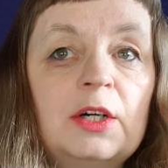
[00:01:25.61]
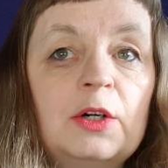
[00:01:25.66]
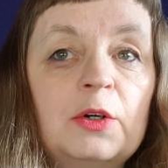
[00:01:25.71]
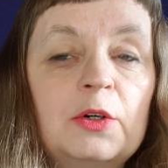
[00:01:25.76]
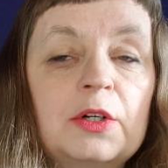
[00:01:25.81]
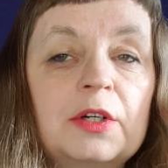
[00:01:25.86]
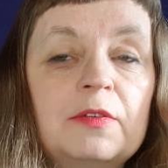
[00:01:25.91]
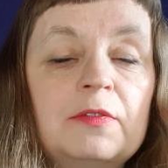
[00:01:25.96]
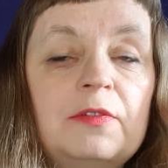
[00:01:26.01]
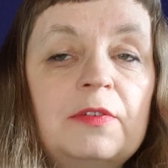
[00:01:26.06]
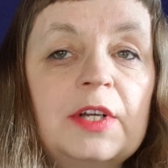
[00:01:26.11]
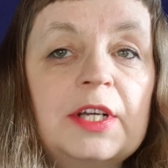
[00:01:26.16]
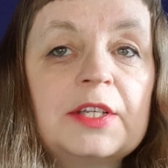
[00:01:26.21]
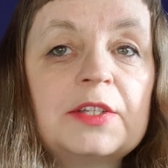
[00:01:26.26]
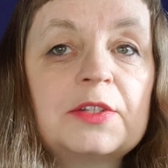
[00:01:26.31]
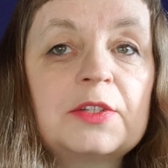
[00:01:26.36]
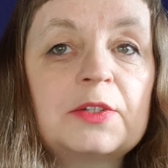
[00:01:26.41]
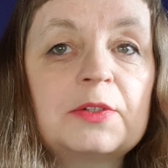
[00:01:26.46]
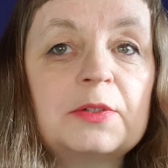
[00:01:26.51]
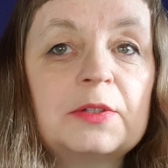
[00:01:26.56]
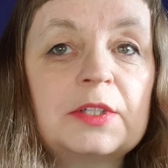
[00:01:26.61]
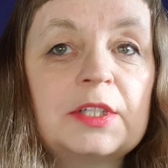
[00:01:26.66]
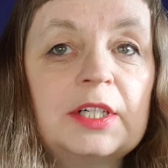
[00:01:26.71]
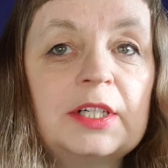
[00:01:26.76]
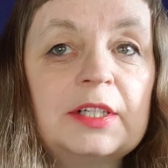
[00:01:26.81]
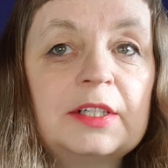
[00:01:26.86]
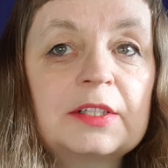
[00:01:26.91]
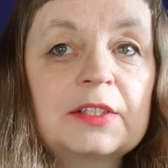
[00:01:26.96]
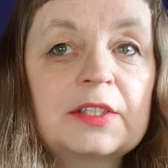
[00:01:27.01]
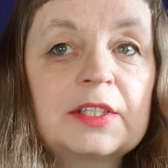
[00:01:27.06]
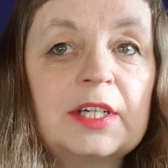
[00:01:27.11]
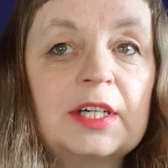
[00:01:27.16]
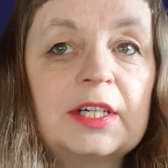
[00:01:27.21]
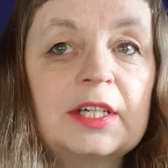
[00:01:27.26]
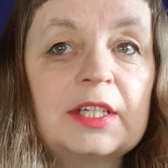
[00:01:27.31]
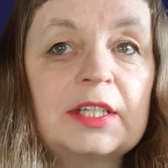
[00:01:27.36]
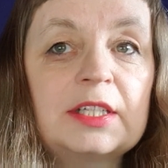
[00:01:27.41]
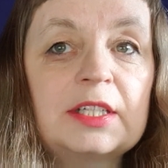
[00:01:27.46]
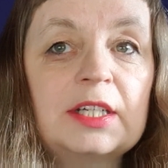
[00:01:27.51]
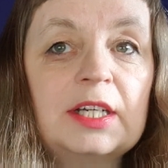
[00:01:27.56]
or confess to a dark
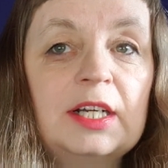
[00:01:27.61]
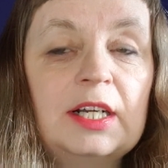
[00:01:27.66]
side.